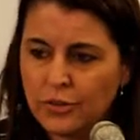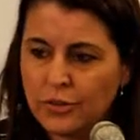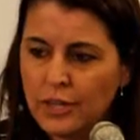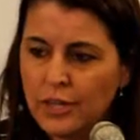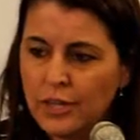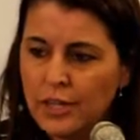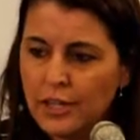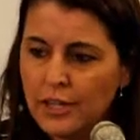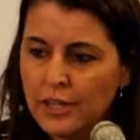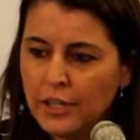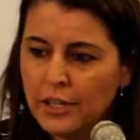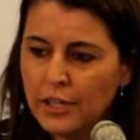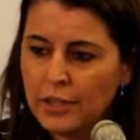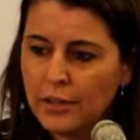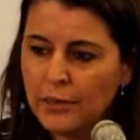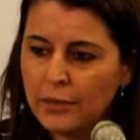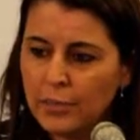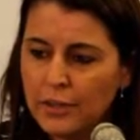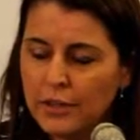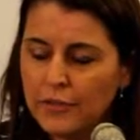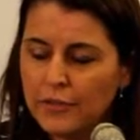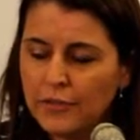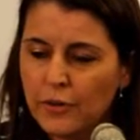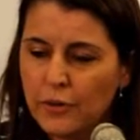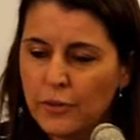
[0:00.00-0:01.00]
or, you know,
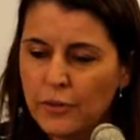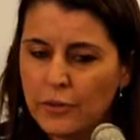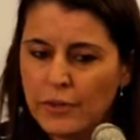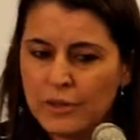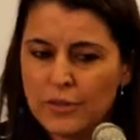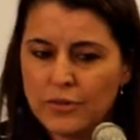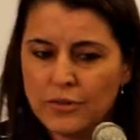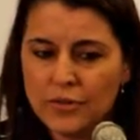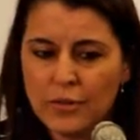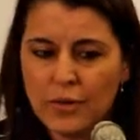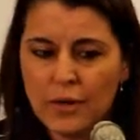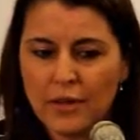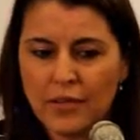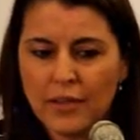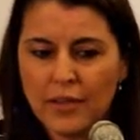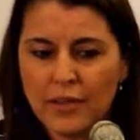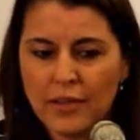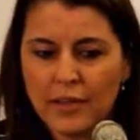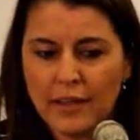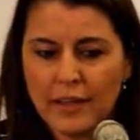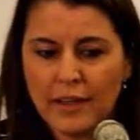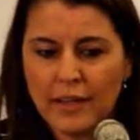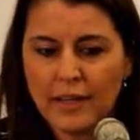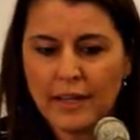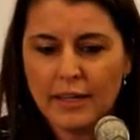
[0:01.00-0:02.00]
being focused. So I
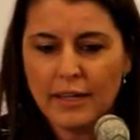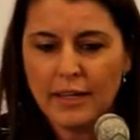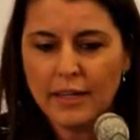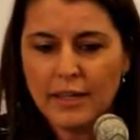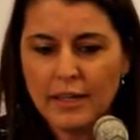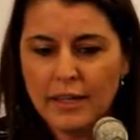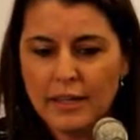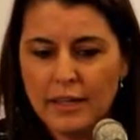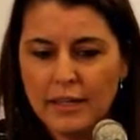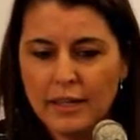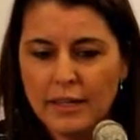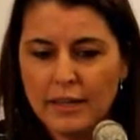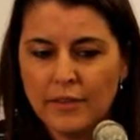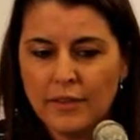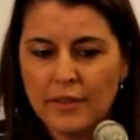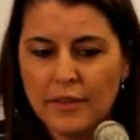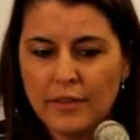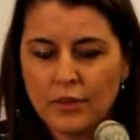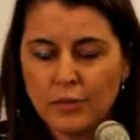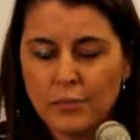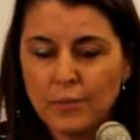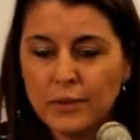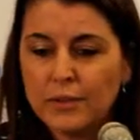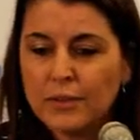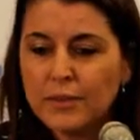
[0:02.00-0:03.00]
think that the
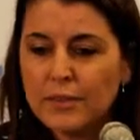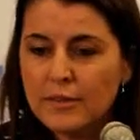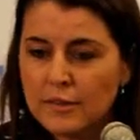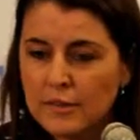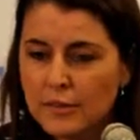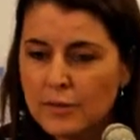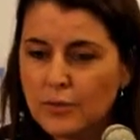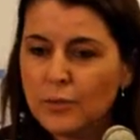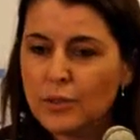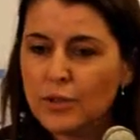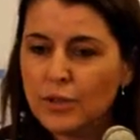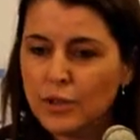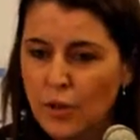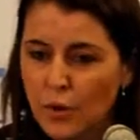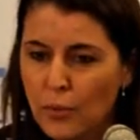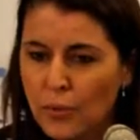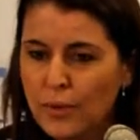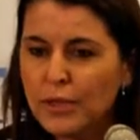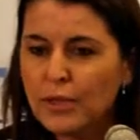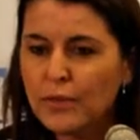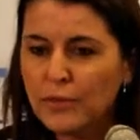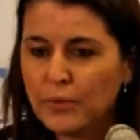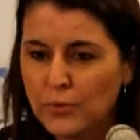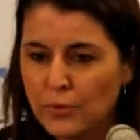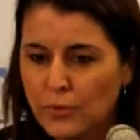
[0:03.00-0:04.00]
experiences we're
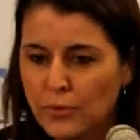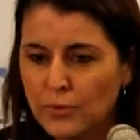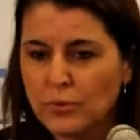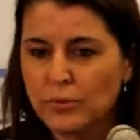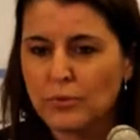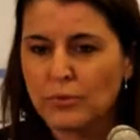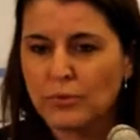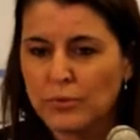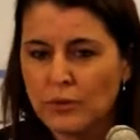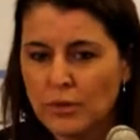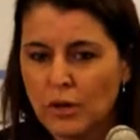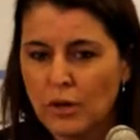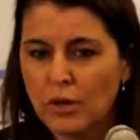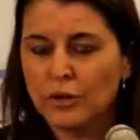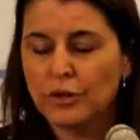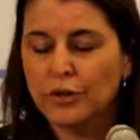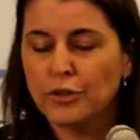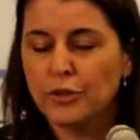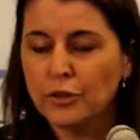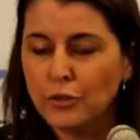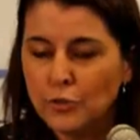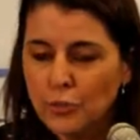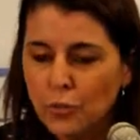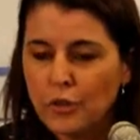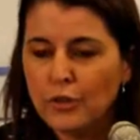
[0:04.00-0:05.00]
going through are
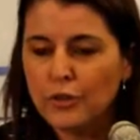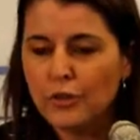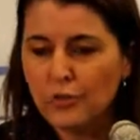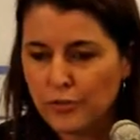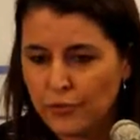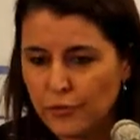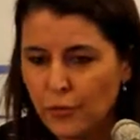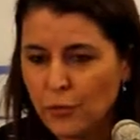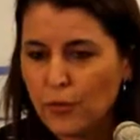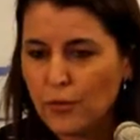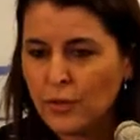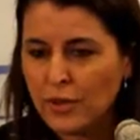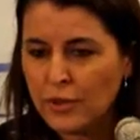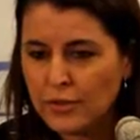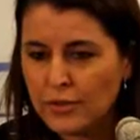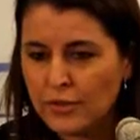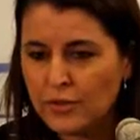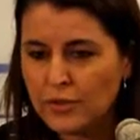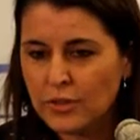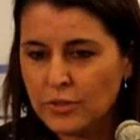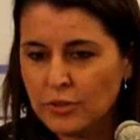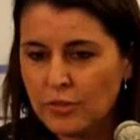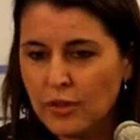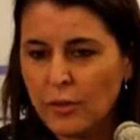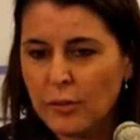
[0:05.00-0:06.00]
good ones for
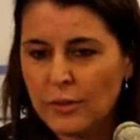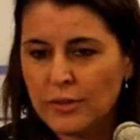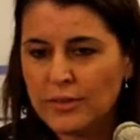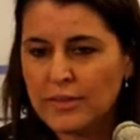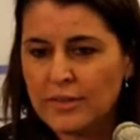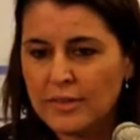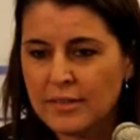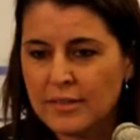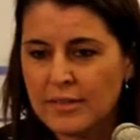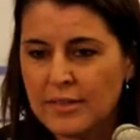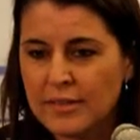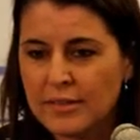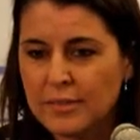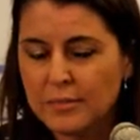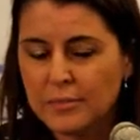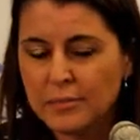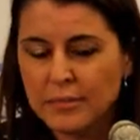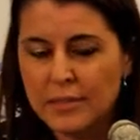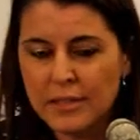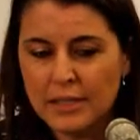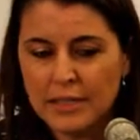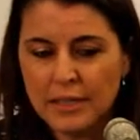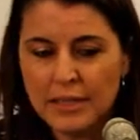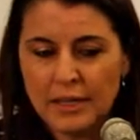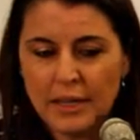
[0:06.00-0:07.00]
us to grow as a
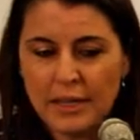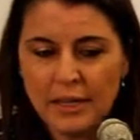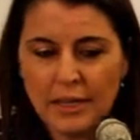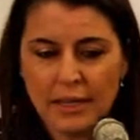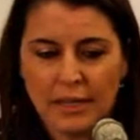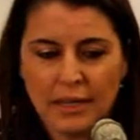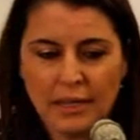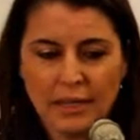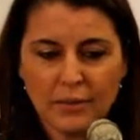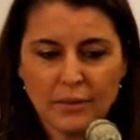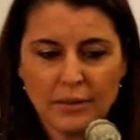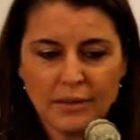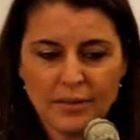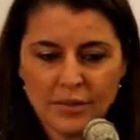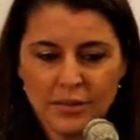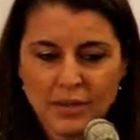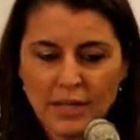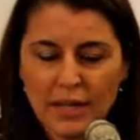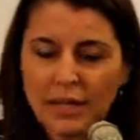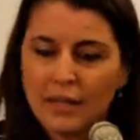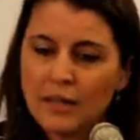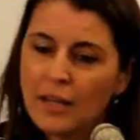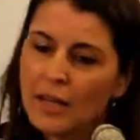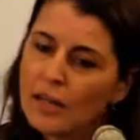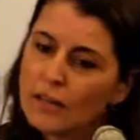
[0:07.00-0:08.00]
team. Uh, we still
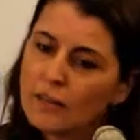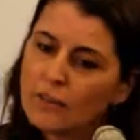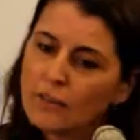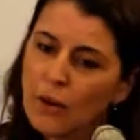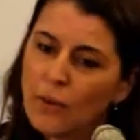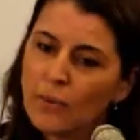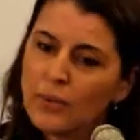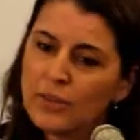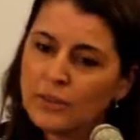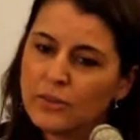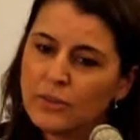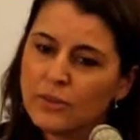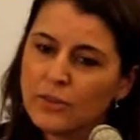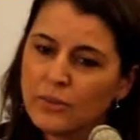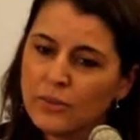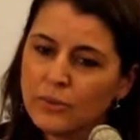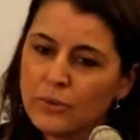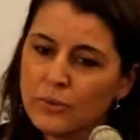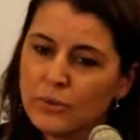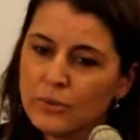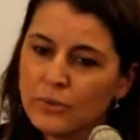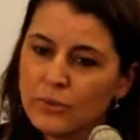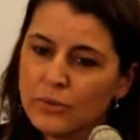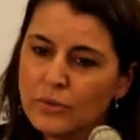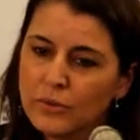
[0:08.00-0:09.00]
got a lot of growing to
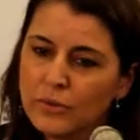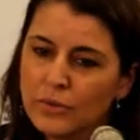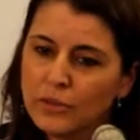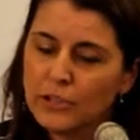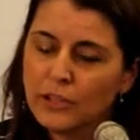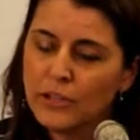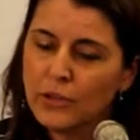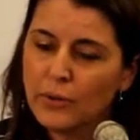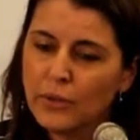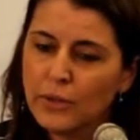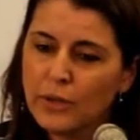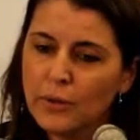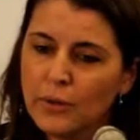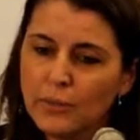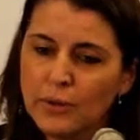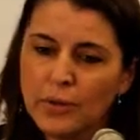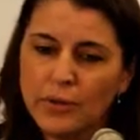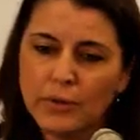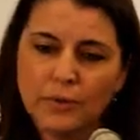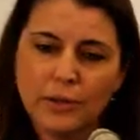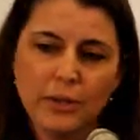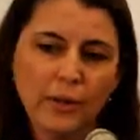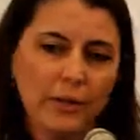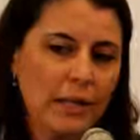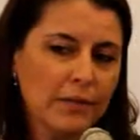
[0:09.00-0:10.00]
do. You know, we
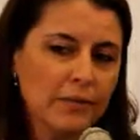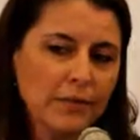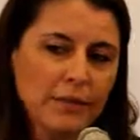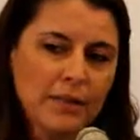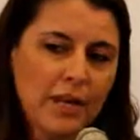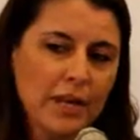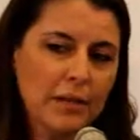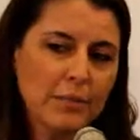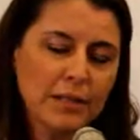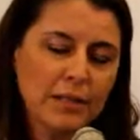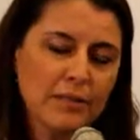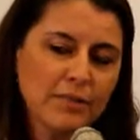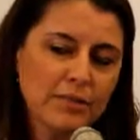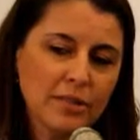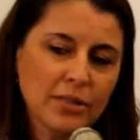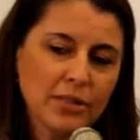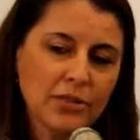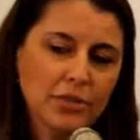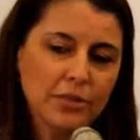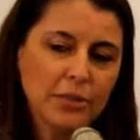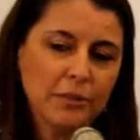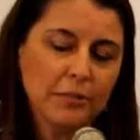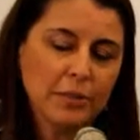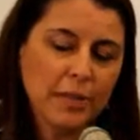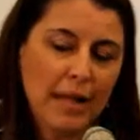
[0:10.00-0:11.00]
don't we don't have a dominant
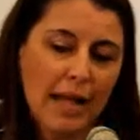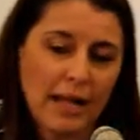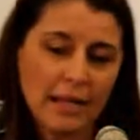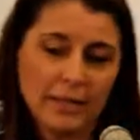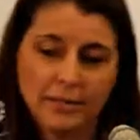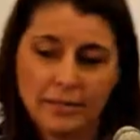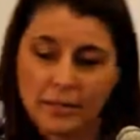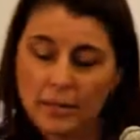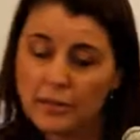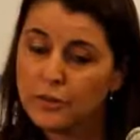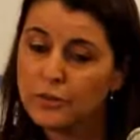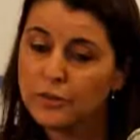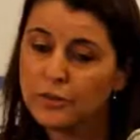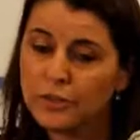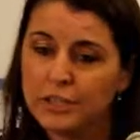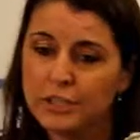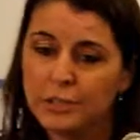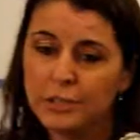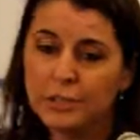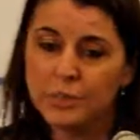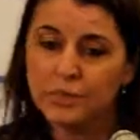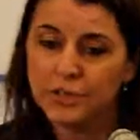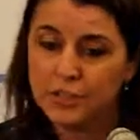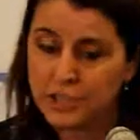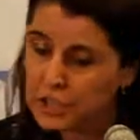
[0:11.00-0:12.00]
senior. I mean, Ali's on our
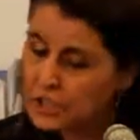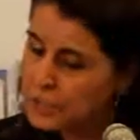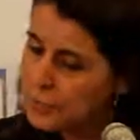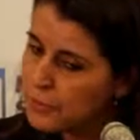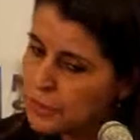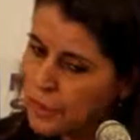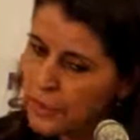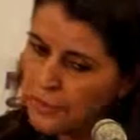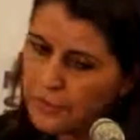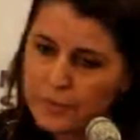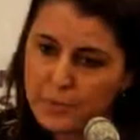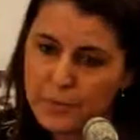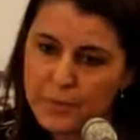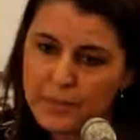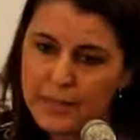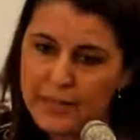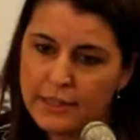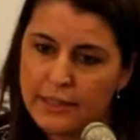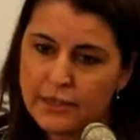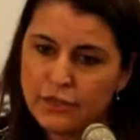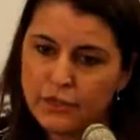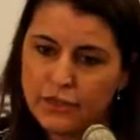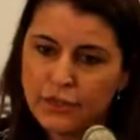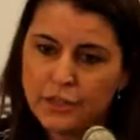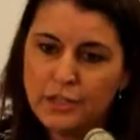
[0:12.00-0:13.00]
team, but she comes off the
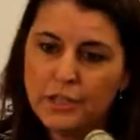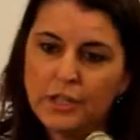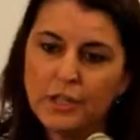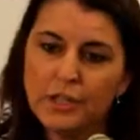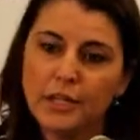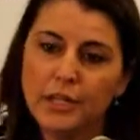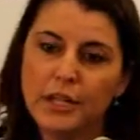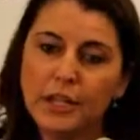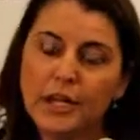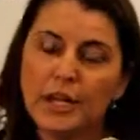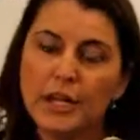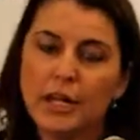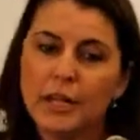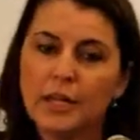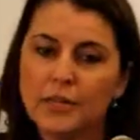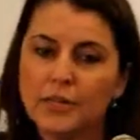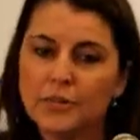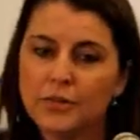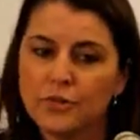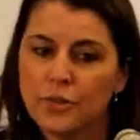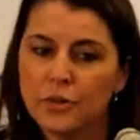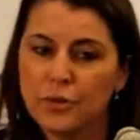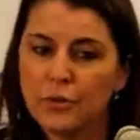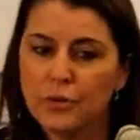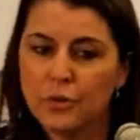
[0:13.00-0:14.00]
bench,
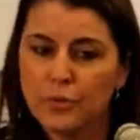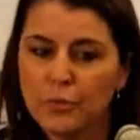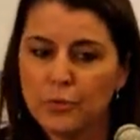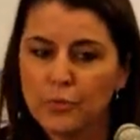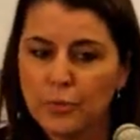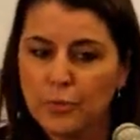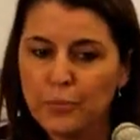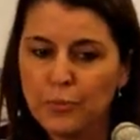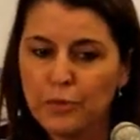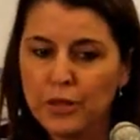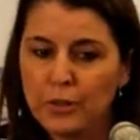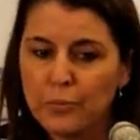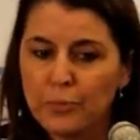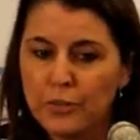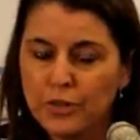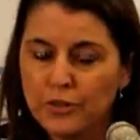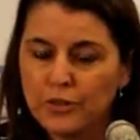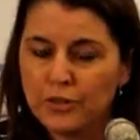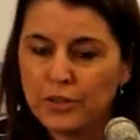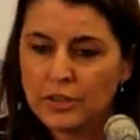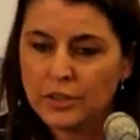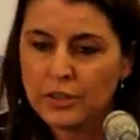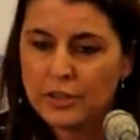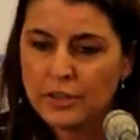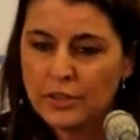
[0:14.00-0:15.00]
uh, so we're, we're pretty
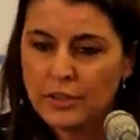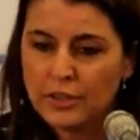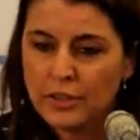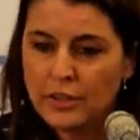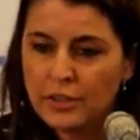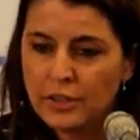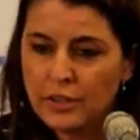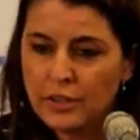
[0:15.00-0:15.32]
much a